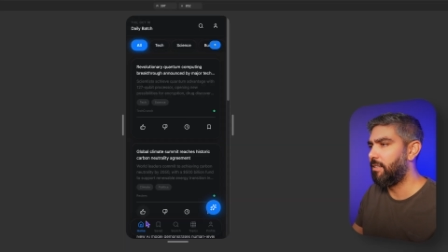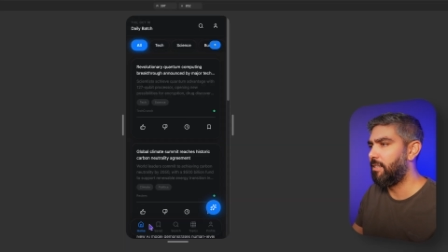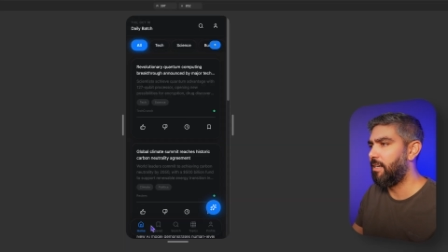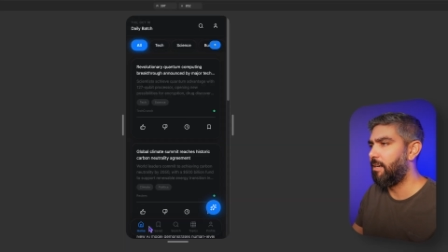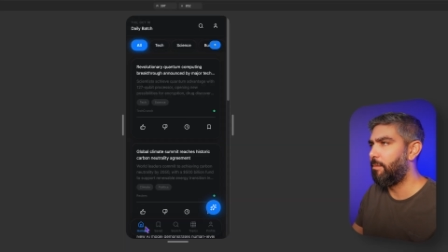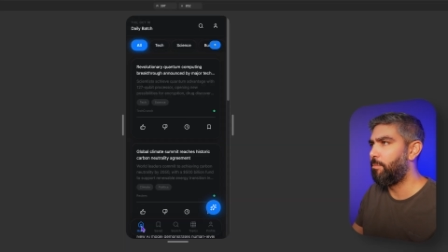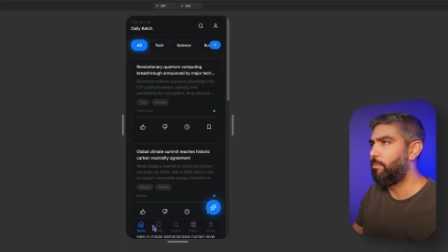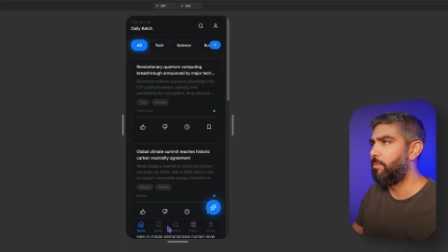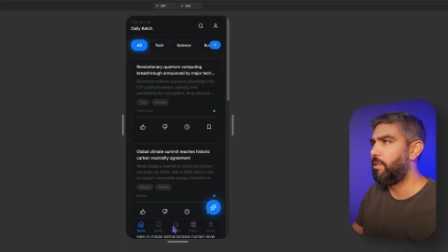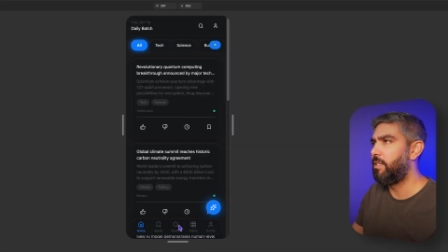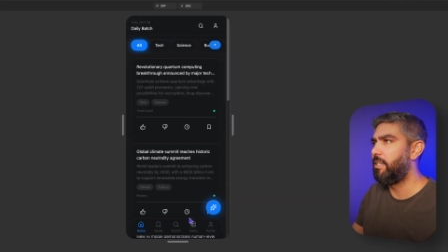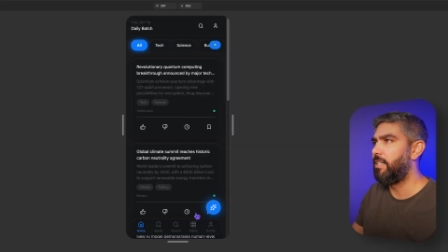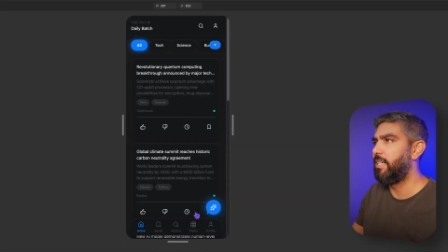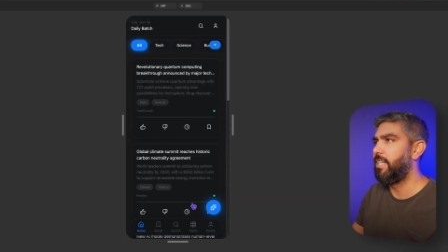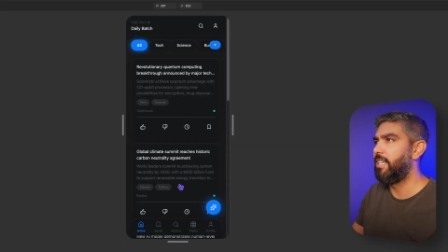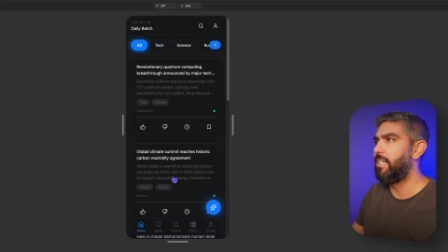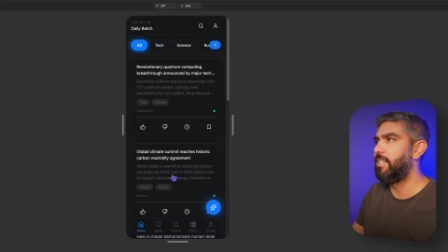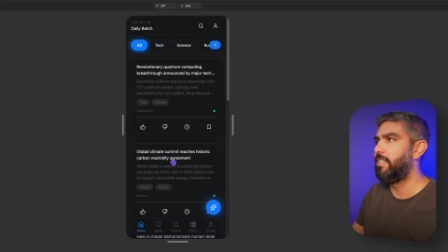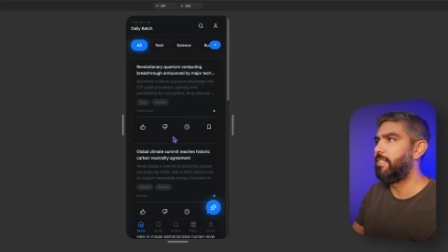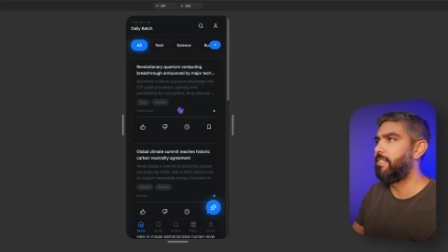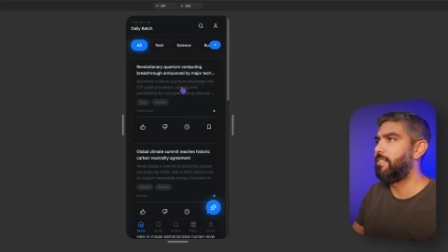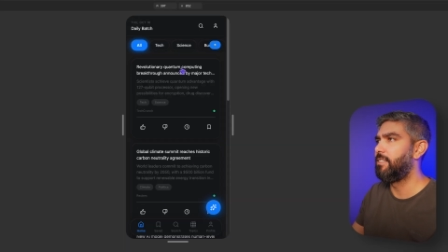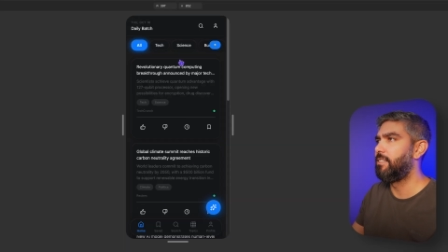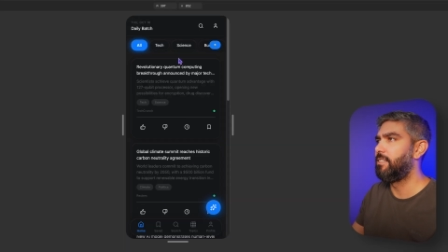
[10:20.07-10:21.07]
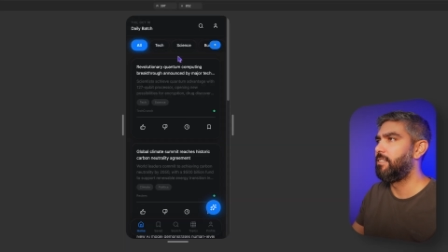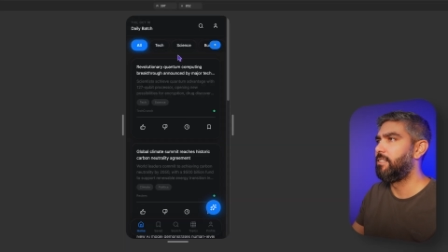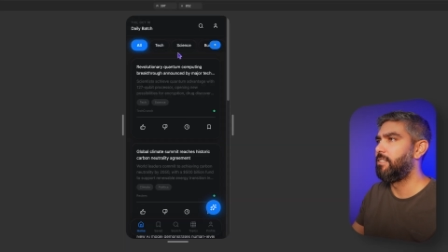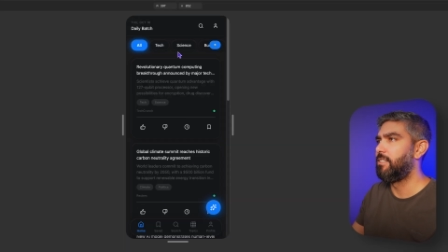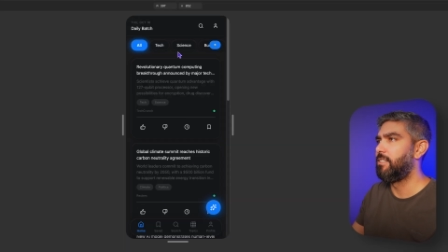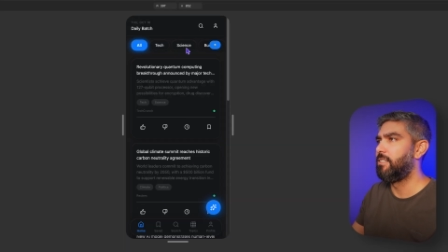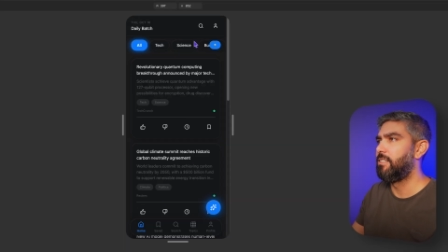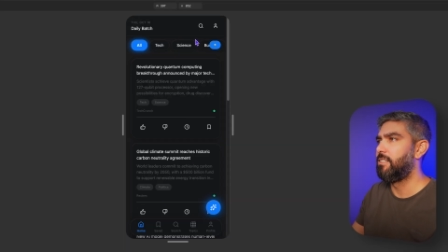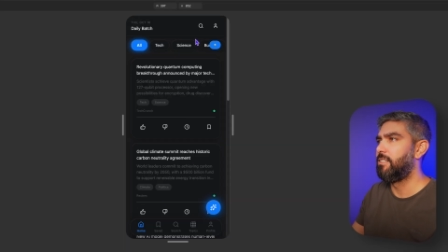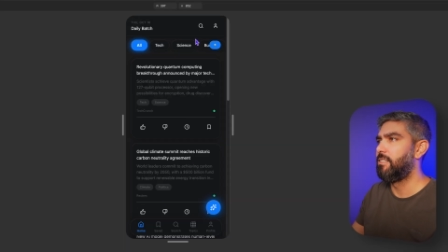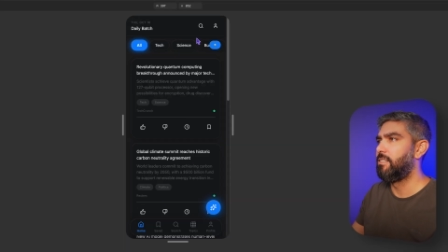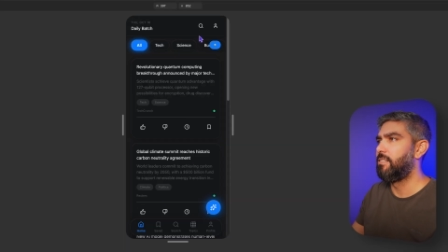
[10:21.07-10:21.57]
tab bar here
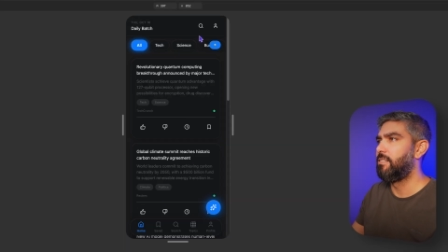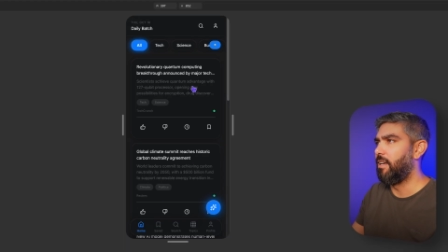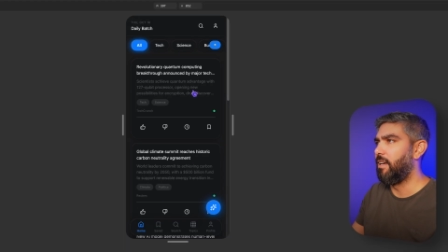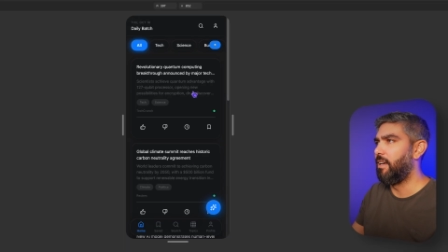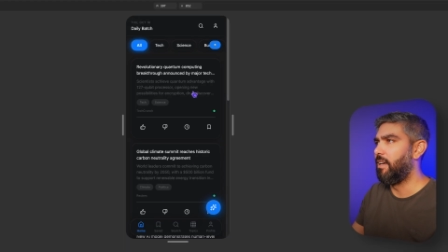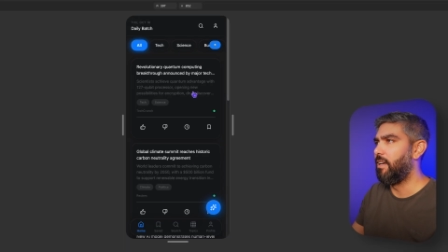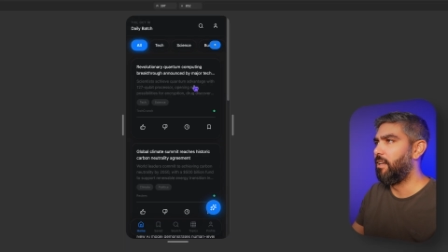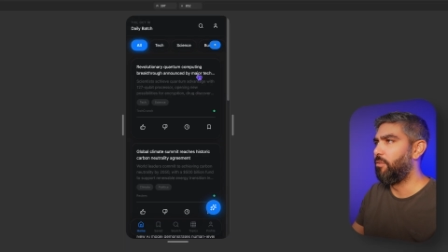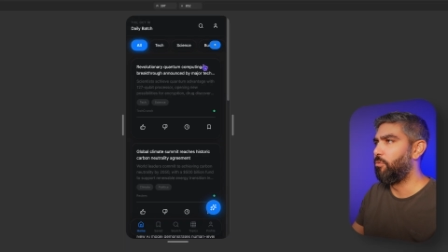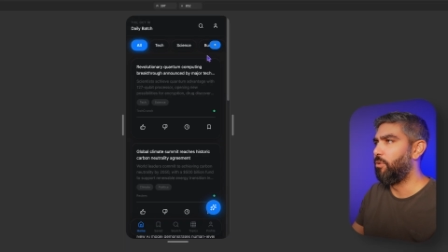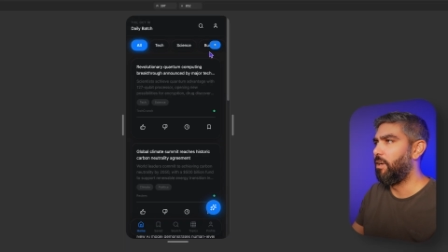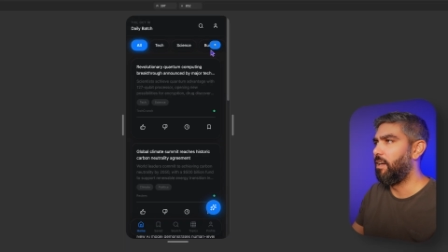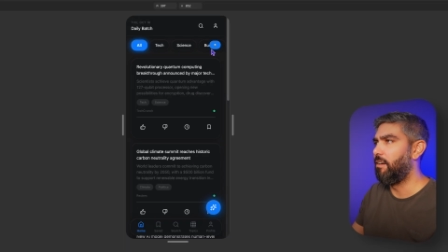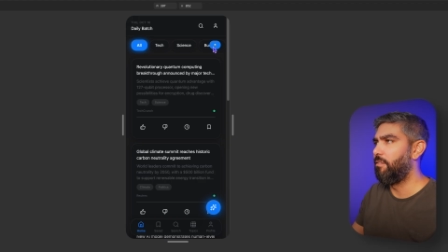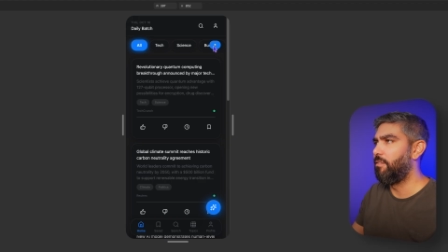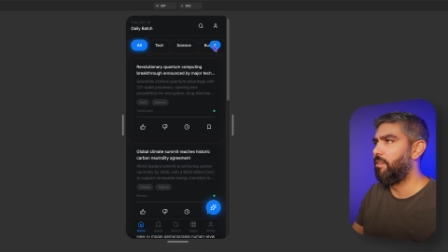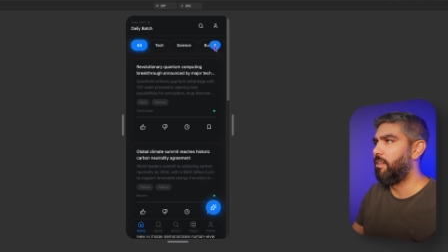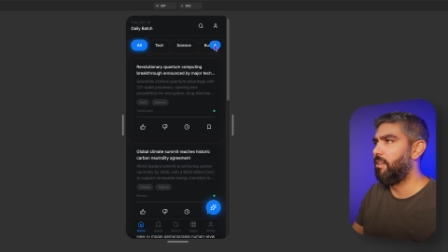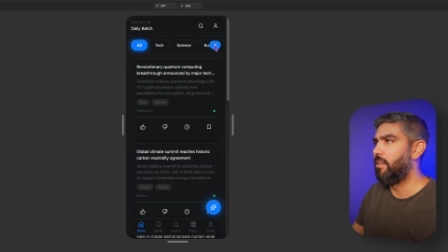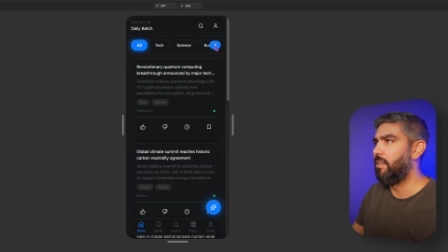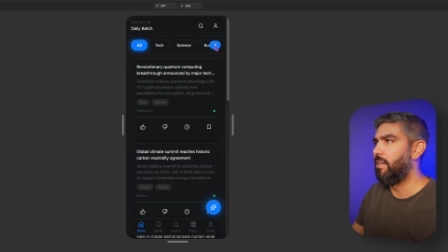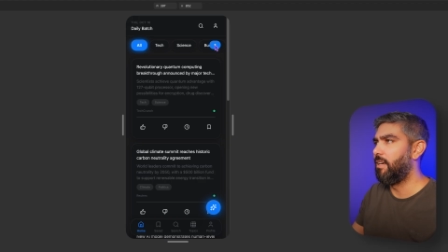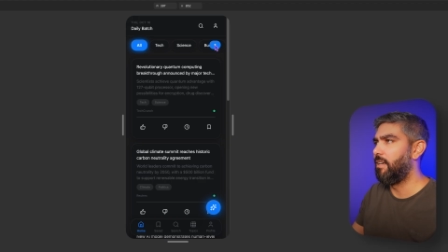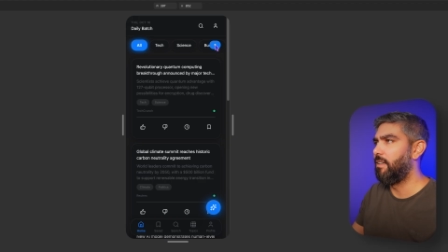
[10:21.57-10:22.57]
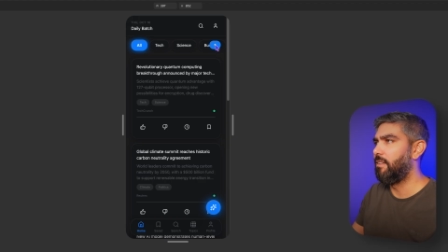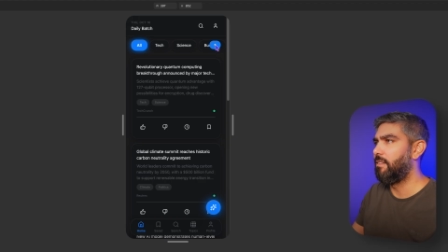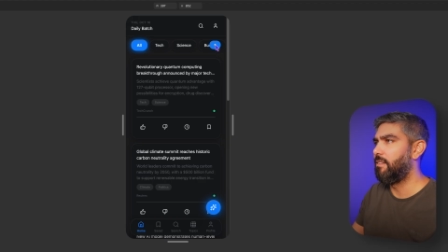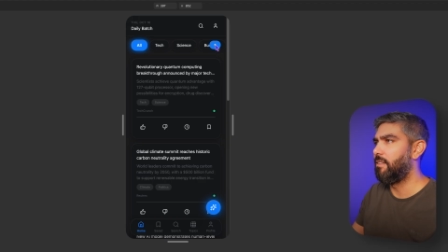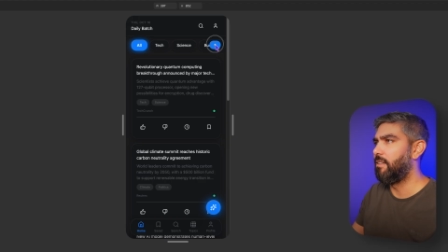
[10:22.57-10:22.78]
and we have the light